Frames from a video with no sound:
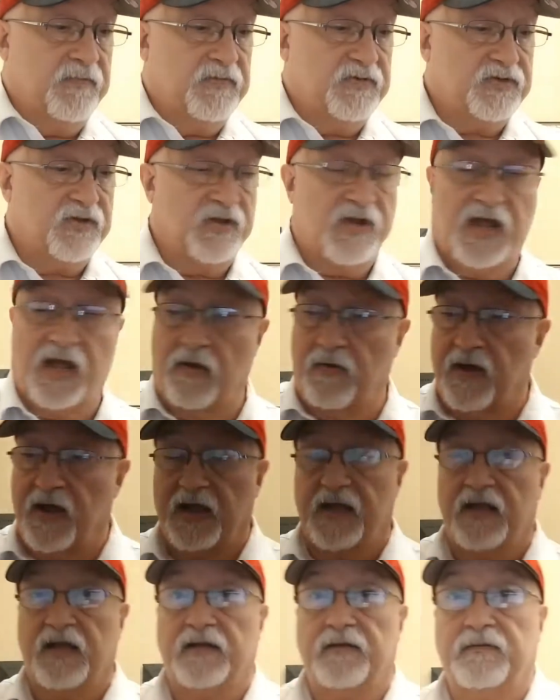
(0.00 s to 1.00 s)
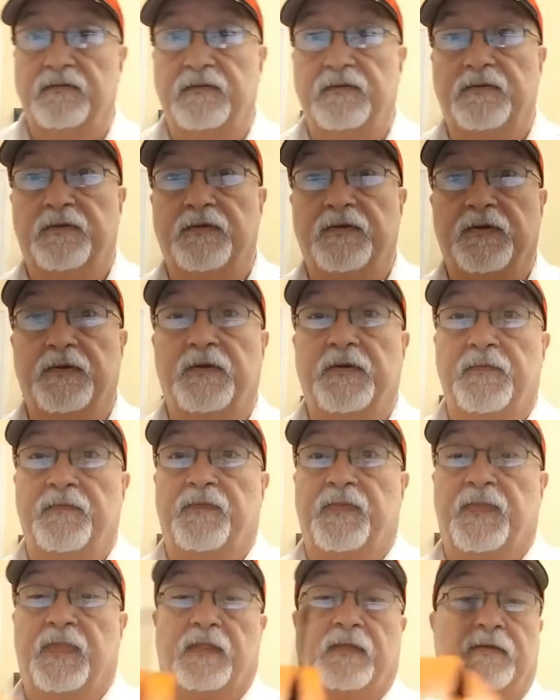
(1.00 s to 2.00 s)
So now I can
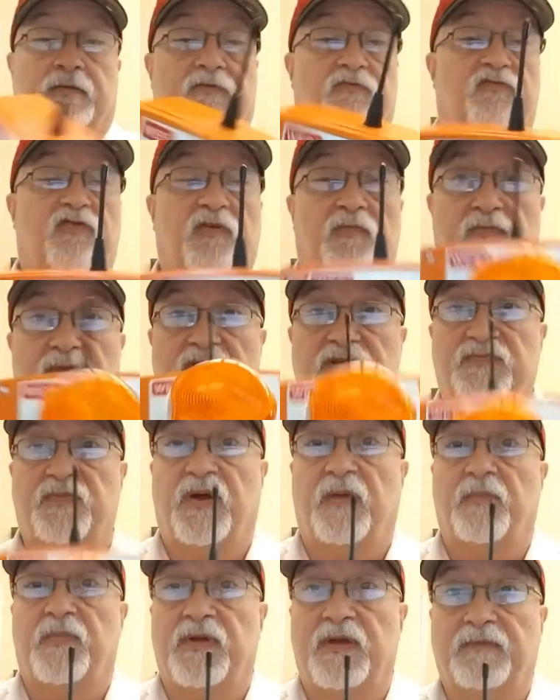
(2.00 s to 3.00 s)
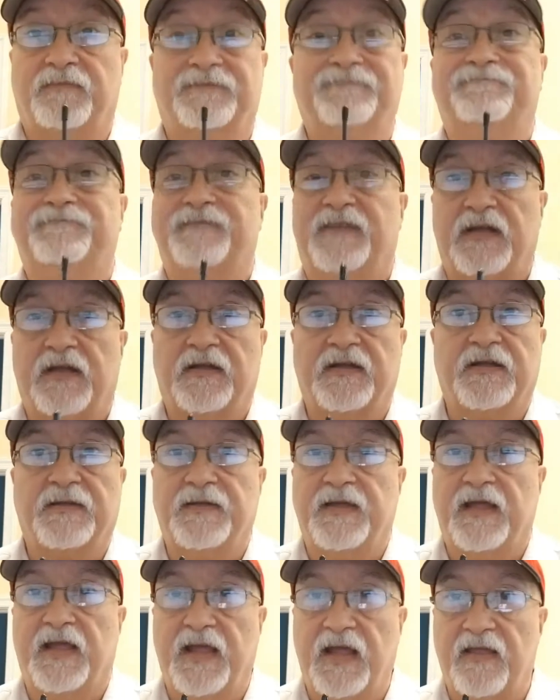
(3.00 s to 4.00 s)
trip this puppy.
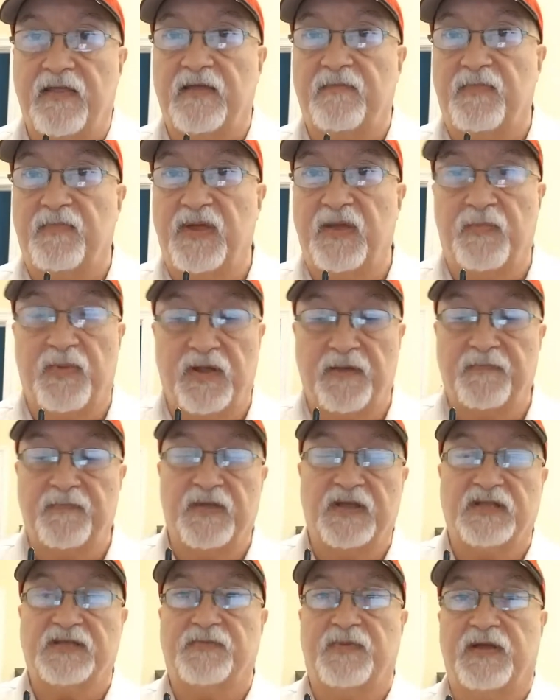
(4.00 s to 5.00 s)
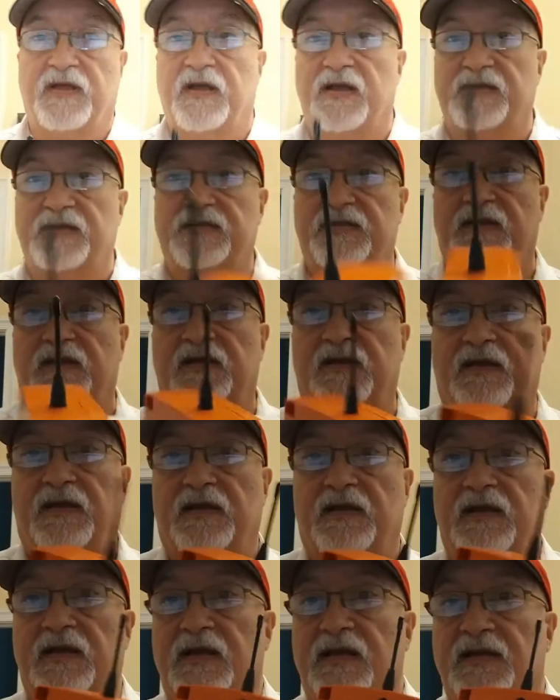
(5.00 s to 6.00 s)
You hear that beeping? It's because the
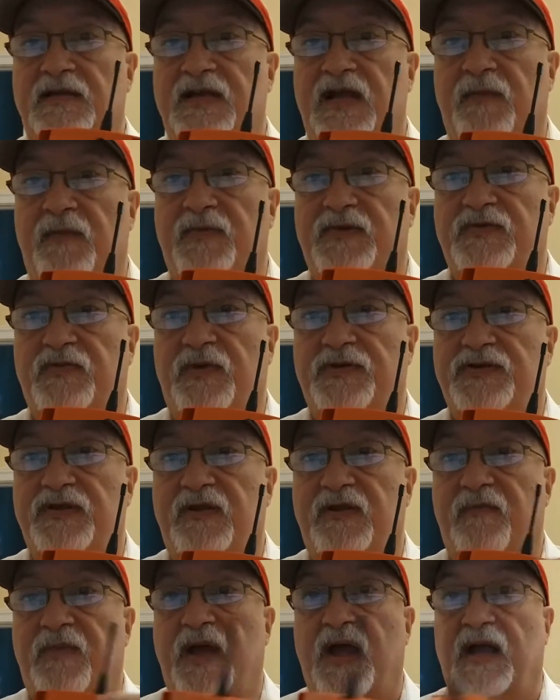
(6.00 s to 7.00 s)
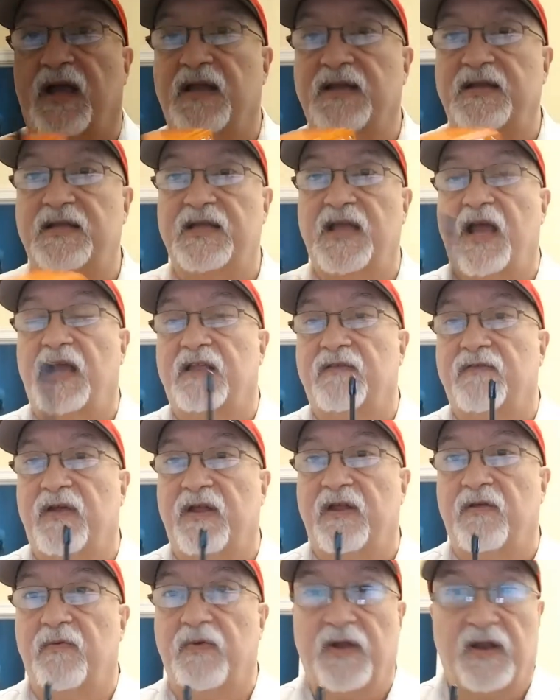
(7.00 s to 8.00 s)
tamper switch in the back I
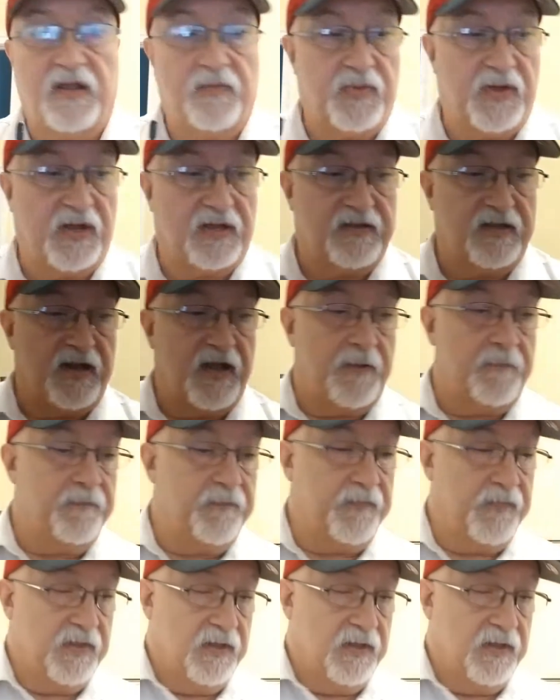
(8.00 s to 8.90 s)
deactivated when I picked it up.